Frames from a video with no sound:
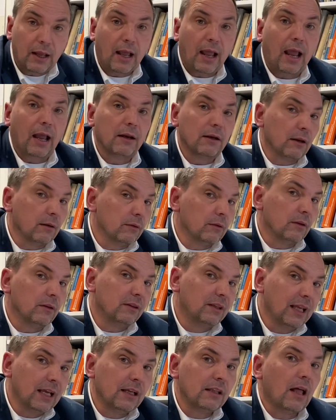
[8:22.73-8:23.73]
and
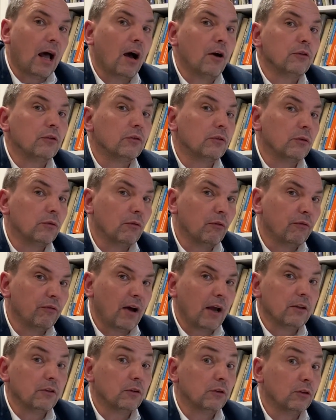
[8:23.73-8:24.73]
dig it out to
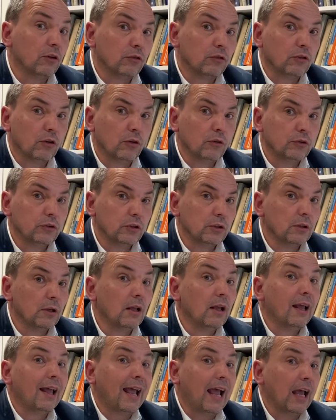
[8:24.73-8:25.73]
find the solution
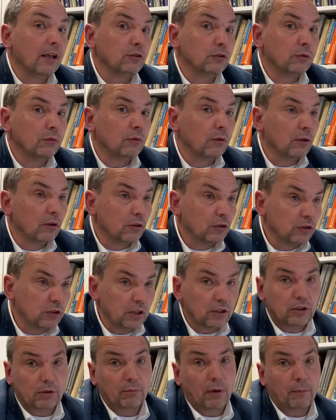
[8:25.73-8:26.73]
as a
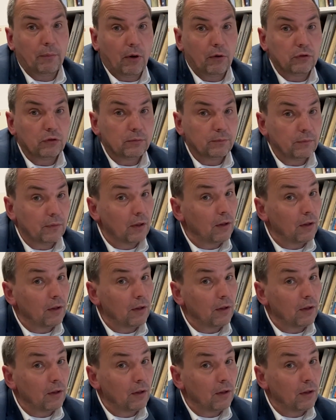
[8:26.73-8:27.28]
system approach.